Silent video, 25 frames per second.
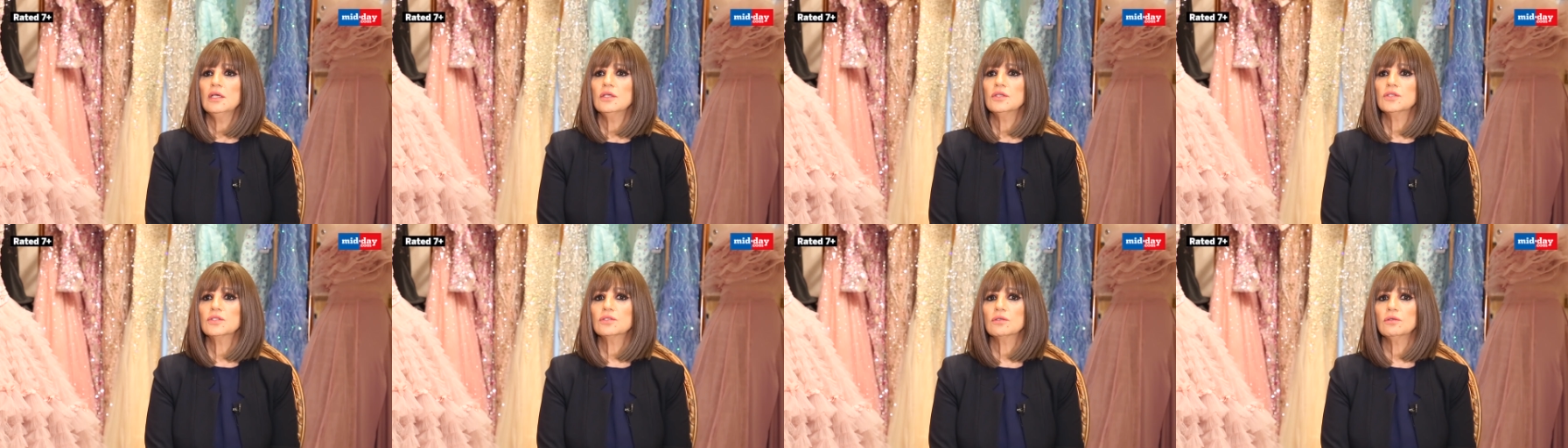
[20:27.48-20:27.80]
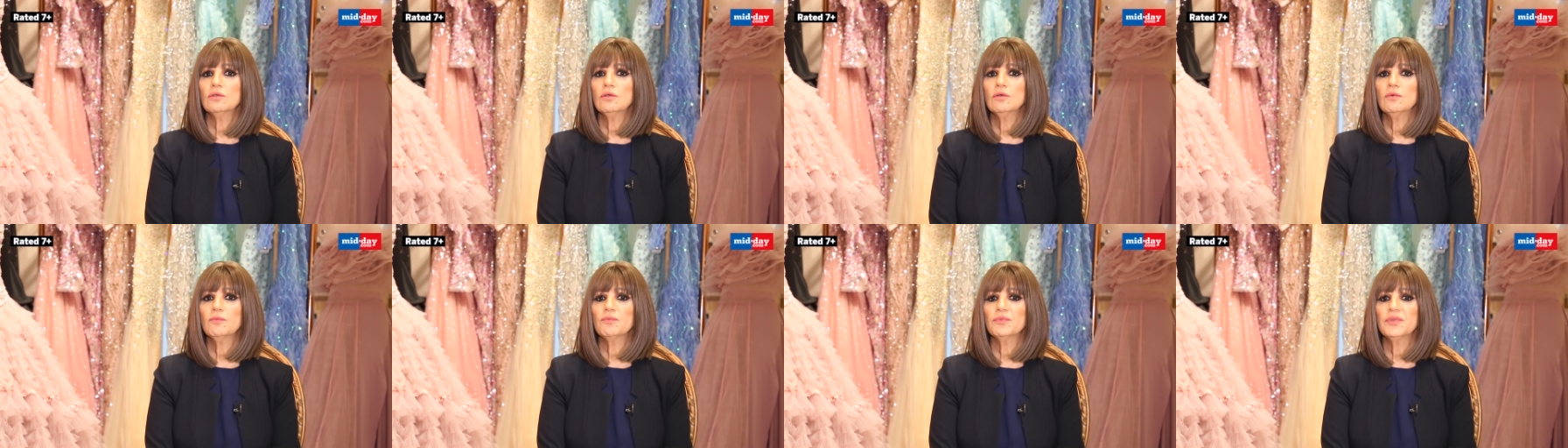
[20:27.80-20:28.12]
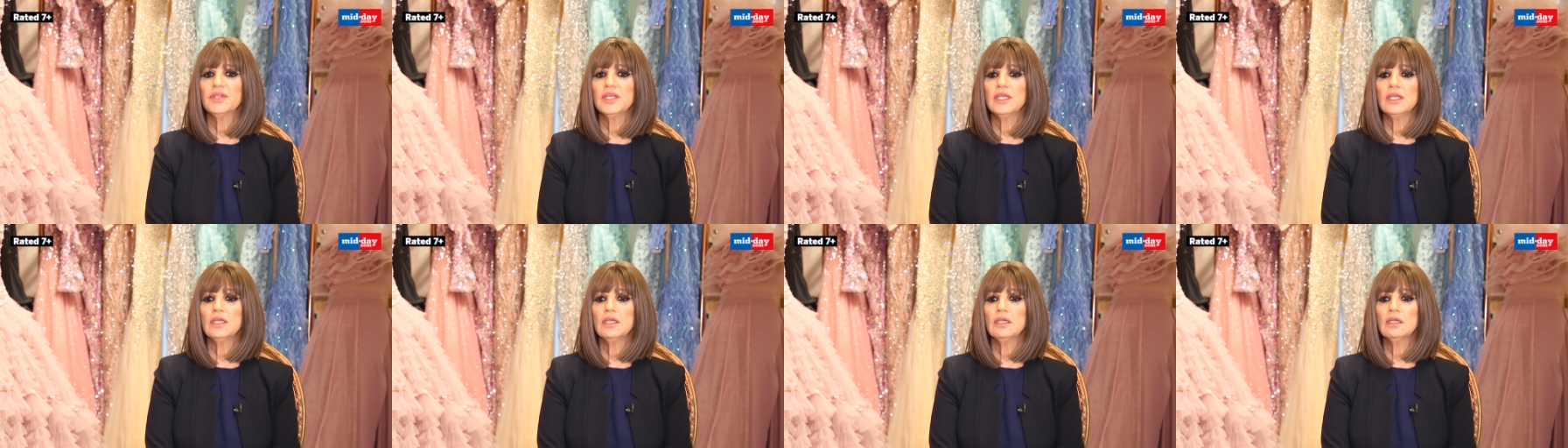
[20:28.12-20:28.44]
So
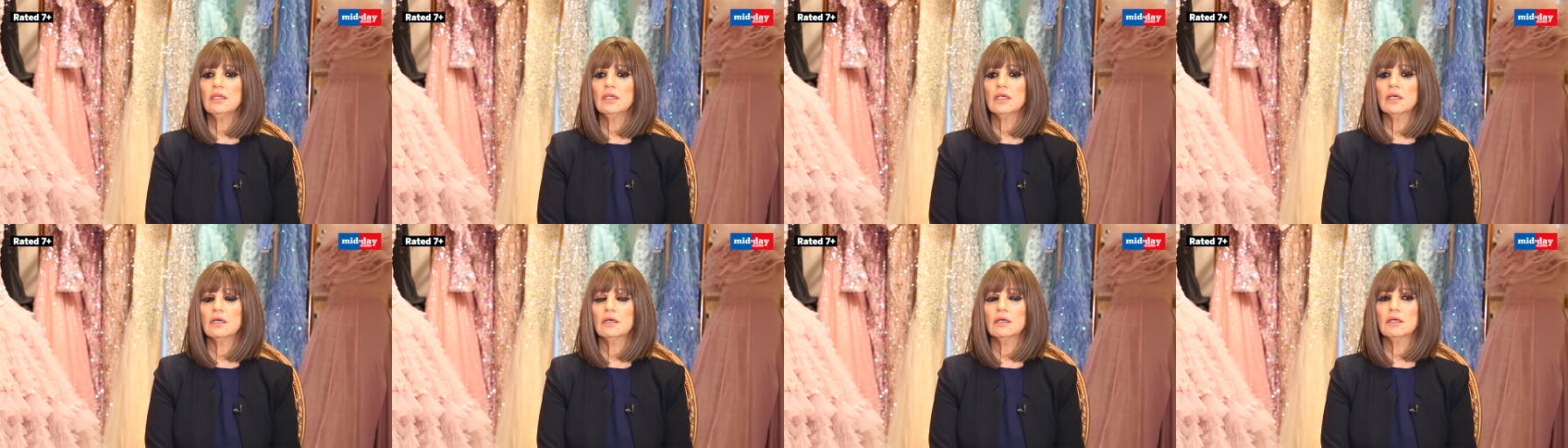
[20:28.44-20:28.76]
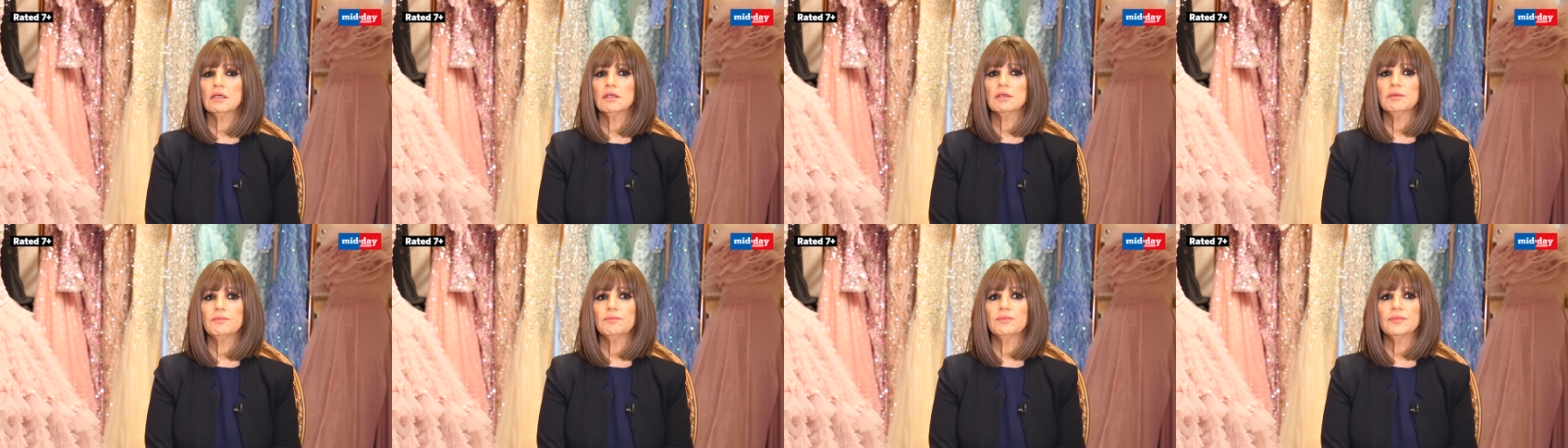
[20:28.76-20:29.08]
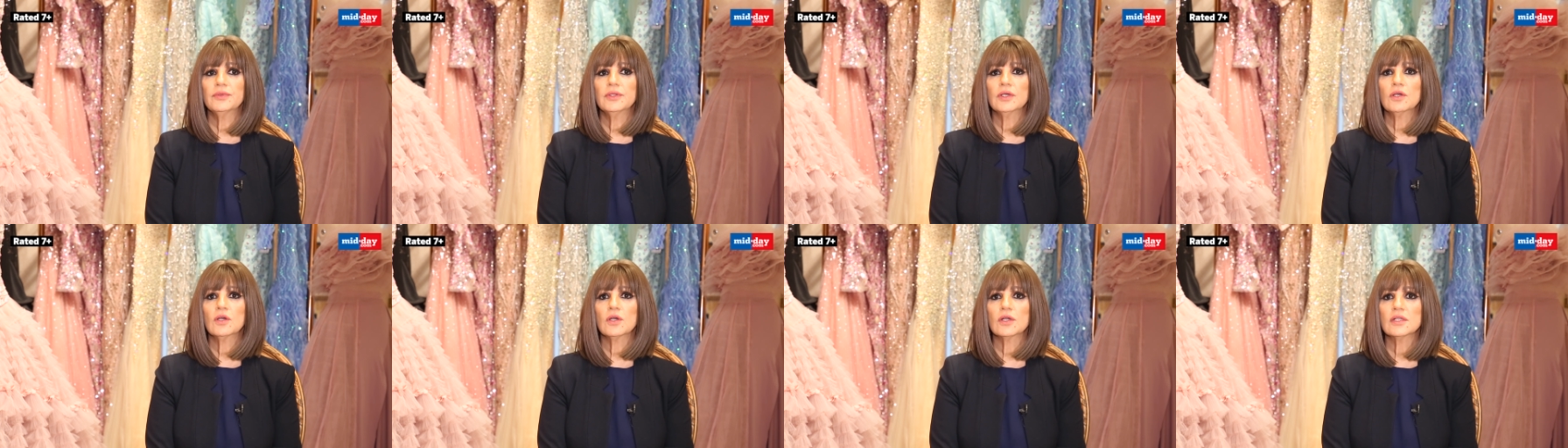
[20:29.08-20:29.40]
the uh,
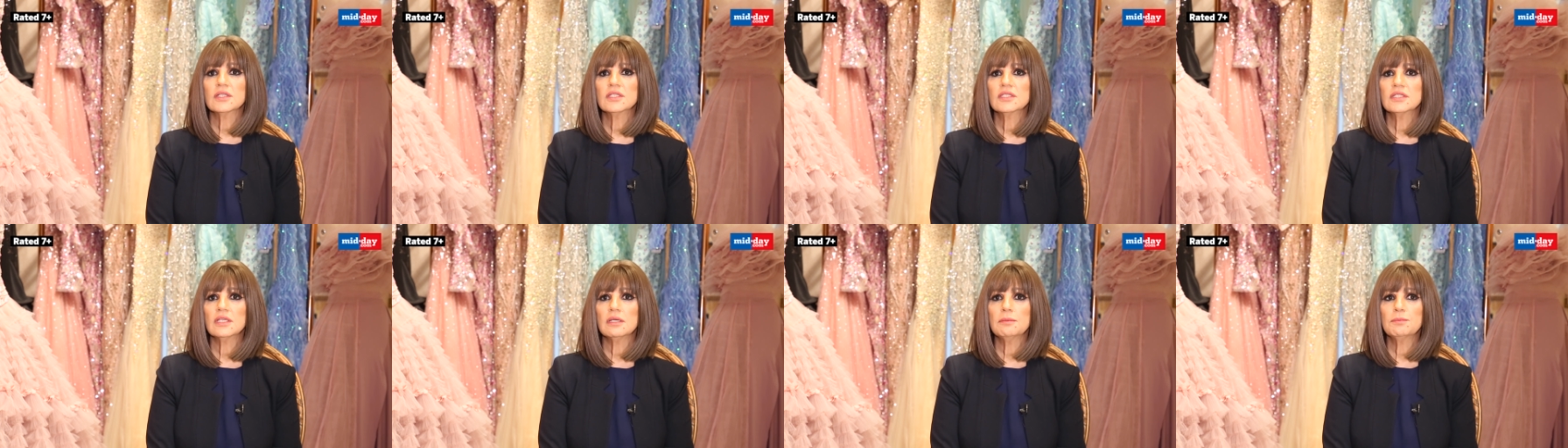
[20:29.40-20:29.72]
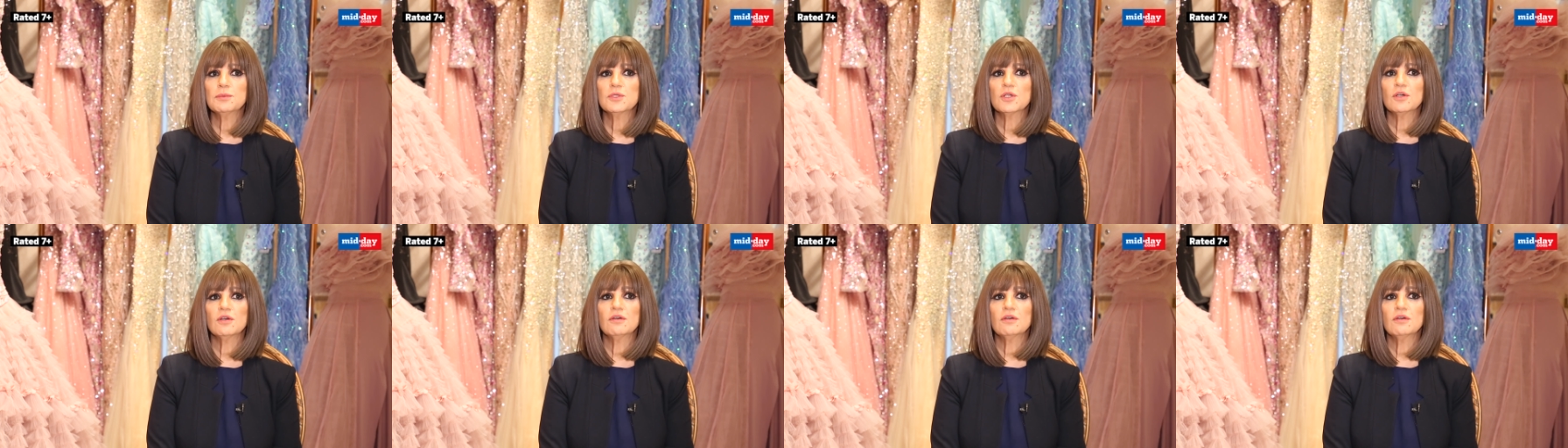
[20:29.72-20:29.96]
the concept